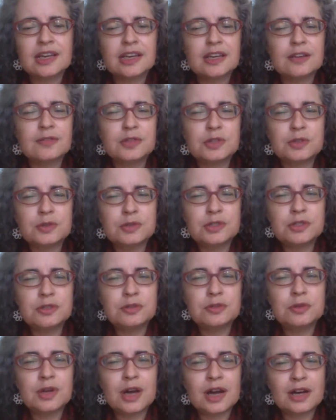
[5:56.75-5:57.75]
If you
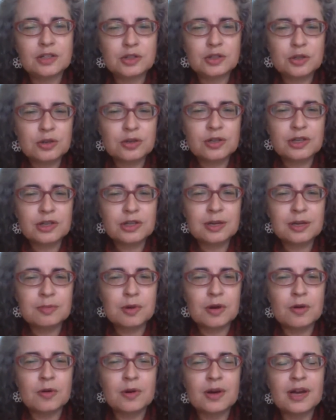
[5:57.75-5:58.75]
do nocturnal
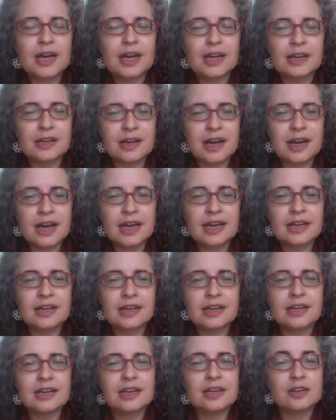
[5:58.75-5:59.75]
hemo at
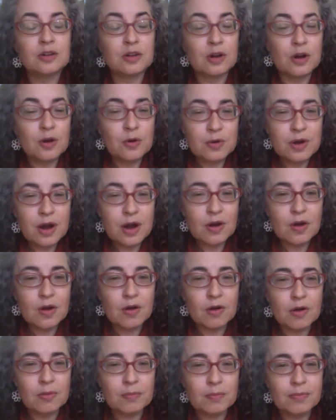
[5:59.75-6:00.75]
night in your own
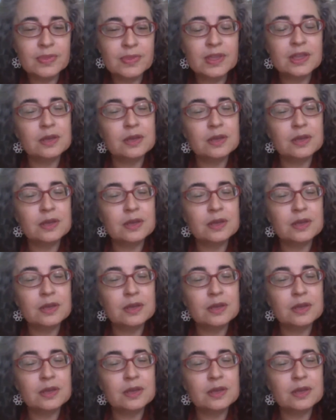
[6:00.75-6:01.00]
home,